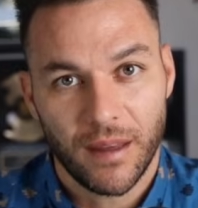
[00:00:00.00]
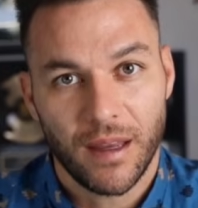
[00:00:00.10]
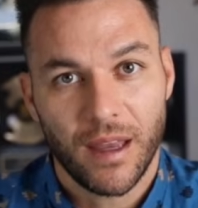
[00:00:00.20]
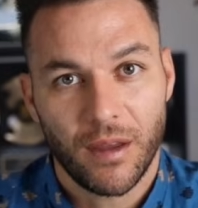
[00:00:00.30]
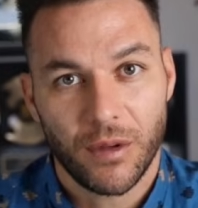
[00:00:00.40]

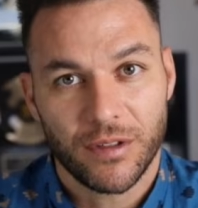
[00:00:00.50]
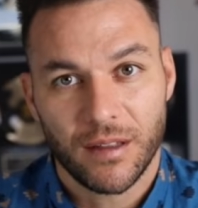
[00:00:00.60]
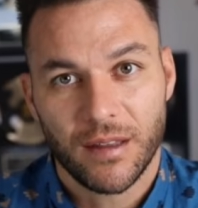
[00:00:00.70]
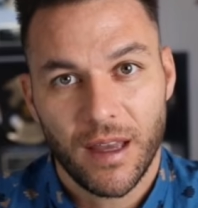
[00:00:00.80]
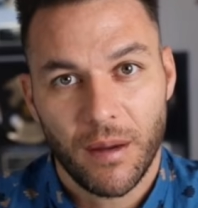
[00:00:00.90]
Here is the
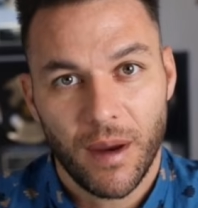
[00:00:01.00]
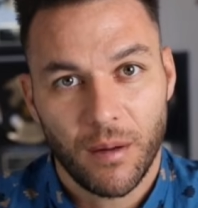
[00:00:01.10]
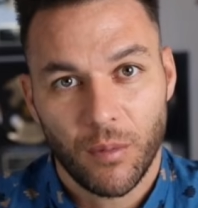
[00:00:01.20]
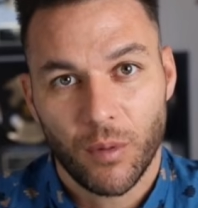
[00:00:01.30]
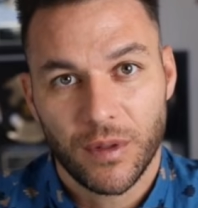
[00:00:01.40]
thing
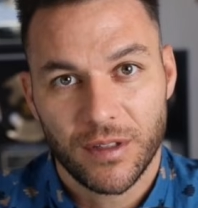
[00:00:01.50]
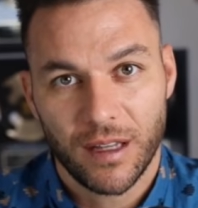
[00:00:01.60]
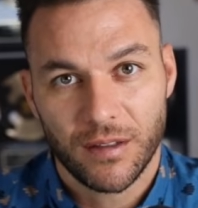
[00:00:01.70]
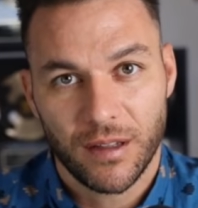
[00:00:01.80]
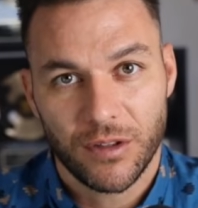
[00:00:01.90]
about moments
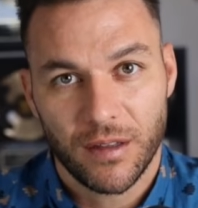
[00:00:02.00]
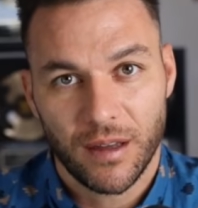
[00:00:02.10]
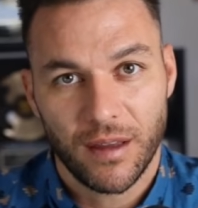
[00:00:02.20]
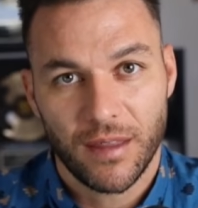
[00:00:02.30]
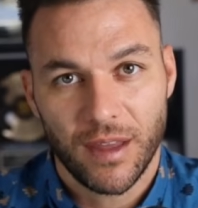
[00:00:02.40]
like this.
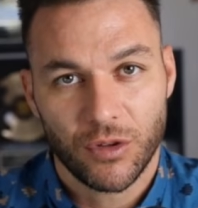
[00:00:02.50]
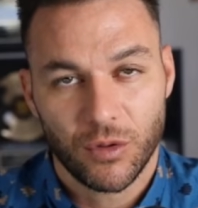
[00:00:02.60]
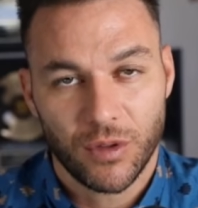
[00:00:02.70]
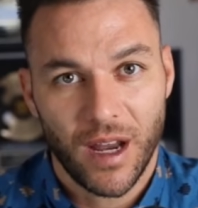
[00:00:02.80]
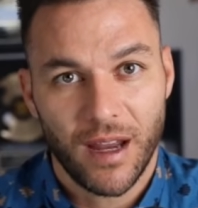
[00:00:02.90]
They do
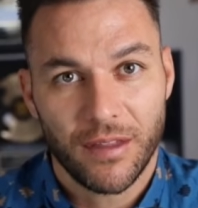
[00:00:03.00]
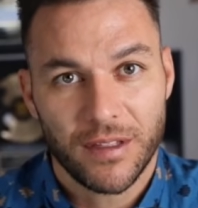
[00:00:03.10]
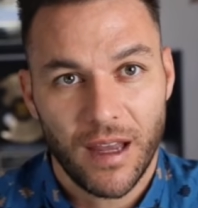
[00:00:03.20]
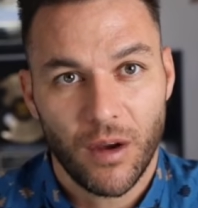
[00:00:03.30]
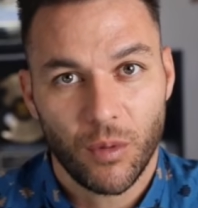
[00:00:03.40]
not
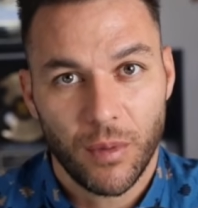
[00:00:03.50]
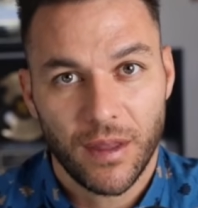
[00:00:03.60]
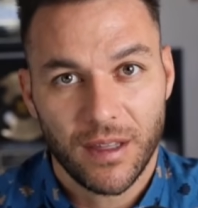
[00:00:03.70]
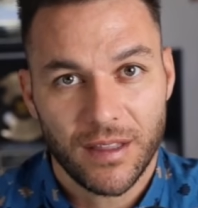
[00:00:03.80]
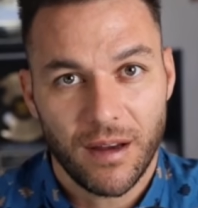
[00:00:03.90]
stay open
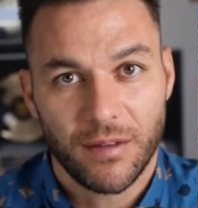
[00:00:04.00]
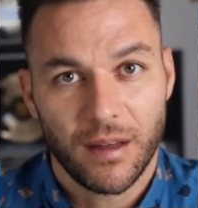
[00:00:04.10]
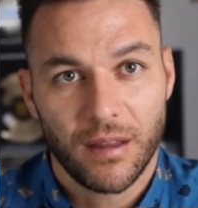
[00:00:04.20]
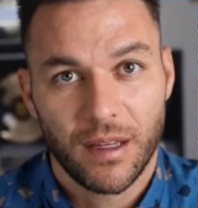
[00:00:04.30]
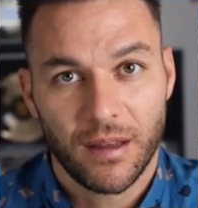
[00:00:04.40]

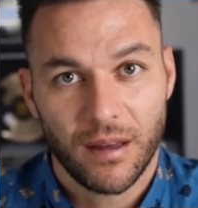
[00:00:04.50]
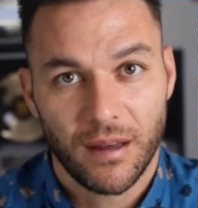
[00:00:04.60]
indefinitely.